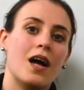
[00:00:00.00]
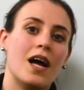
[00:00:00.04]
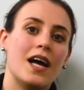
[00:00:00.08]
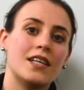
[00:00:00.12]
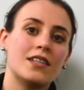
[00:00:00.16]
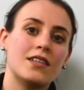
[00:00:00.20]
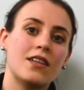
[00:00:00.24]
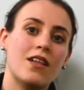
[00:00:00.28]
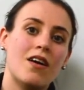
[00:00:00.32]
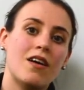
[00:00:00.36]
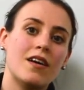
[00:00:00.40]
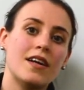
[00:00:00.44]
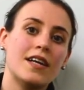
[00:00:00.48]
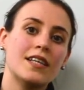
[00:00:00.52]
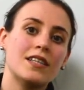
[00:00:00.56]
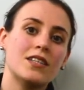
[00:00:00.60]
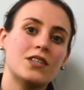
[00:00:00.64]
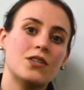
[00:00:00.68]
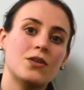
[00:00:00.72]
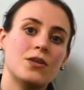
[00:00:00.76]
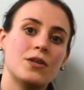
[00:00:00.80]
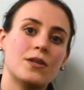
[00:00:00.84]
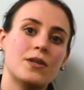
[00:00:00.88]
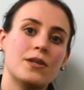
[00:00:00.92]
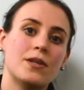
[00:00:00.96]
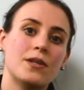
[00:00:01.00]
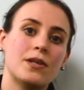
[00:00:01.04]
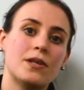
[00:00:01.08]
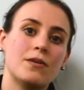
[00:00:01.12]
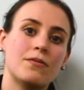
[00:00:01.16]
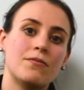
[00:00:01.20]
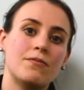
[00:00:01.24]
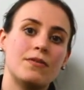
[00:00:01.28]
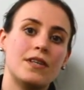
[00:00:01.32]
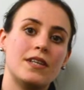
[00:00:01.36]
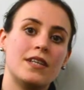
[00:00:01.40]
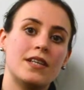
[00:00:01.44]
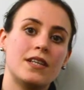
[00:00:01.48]
As long as you're
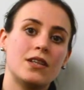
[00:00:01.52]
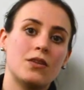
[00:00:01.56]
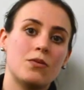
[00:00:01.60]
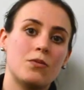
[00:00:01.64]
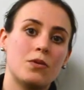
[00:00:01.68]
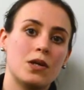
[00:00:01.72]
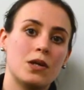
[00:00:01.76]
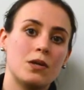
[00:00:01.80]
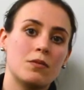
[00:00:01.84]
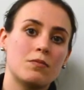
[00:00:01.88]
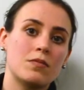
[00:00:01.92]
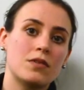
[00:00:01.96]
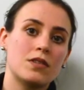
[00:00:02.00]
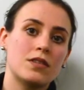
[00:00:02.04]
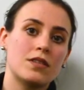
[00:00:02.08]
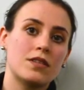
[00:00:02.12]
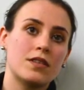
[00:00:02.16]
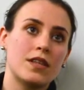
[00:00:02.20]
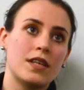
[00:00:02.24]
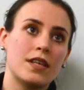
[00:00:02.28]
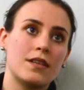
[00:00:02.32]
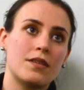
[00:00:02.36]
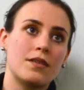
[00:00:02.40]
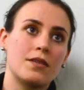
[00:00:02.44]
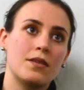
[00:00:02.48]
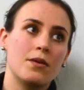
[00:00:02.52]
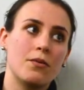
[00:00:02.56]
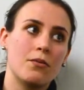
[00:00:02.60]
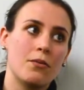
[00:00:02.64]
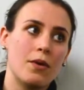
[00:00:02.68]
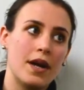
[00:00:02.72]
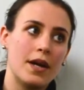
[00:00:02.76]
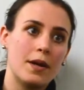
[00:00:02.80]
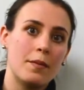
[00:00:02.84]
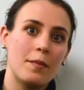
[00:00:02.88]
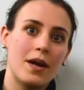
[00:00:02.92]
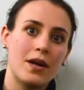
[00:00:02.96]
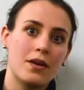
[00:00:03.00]
feeding the worms like the
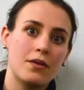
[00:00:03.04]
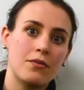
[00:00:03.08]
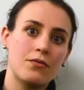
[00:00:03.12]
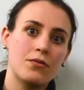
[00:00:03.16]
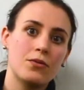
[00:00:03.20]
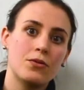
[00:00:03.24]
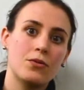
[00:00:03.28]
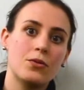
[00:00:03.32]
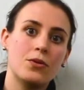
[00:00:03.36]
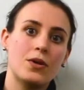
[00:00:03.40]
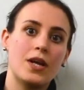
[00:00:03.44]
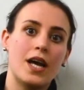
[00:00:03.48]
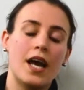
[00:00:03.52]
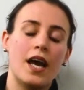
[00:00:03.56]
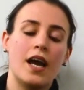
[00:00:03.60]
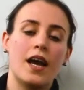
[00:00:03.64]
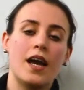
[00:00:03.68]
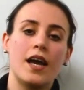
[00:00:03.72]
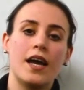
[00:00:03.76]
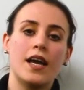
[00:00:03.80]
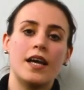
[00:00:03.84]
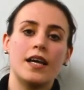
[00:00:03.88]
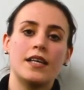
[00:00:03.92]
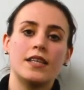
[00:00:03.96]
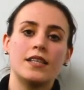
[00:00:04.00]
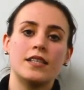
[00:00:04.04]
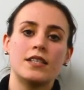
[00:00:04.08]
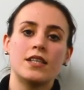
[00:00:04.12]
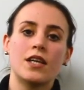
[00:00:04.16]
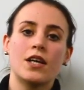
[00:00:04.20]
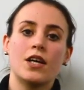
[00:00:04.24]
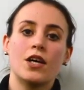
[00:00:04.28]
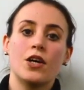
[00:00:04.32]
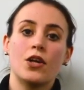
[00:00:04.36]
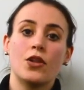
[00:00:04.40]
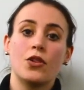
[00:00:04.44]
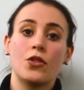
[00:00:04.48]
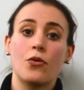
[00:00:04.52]
right amount of food and
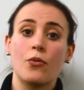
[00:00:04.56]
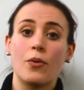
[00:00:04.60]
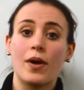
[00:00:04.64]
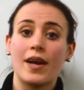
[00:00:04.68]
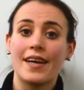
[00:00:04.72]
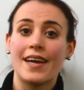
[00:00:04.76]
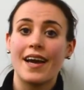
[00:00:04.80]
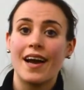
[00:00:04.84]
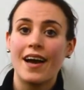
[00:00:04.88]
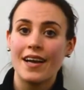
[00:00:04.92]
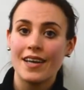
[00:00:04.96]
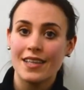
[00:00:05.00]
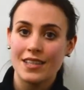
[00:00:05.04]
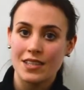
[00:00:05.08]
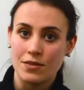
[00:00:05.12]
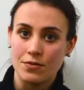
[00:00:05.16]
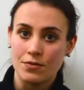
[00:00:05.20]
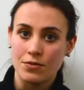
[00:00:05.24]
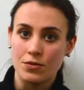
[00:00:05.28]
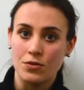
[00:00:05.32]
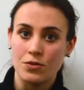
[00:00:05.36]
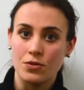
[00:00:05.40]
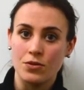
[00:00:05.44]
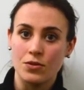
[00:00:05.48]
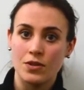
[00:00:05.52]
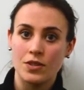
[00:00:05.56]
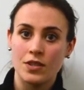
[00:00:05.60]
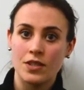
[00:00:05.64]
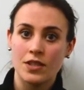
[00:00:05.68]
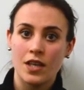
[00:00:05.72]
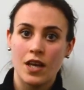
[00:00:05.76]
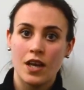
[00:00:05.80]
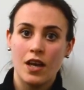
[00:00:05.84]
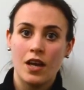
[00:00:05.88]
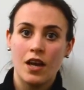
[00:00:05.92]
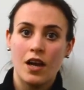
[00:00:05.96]
the right kinds of foods,